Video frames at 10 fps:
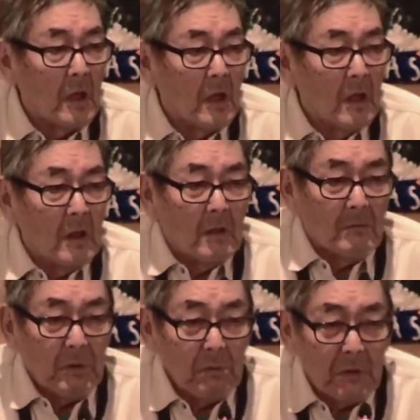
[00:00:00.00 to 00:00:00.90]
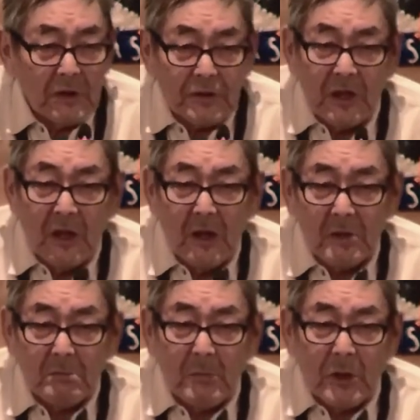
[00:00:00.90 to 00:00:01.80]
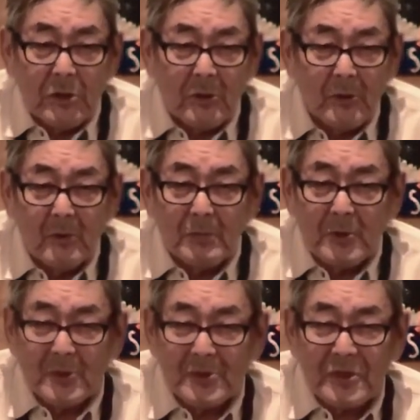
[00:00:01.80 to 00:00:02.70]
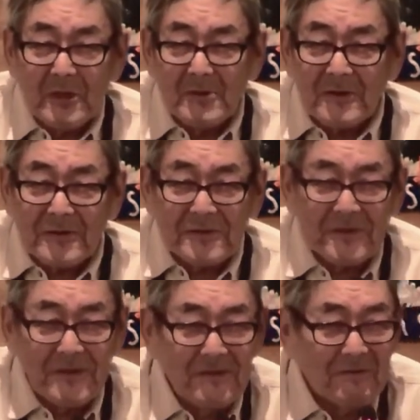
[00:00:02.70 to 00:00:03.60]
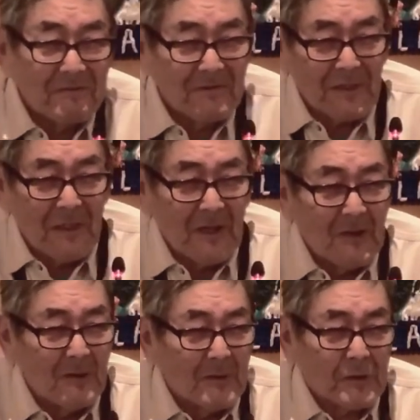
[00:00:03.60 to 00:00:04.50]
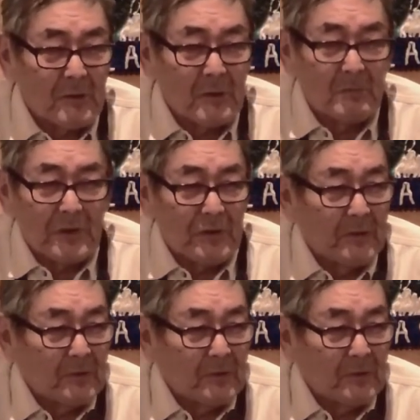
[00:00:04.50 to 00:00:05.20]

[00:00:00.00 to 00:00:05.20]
people didn't like me, because I was chief. But now it's going to be different.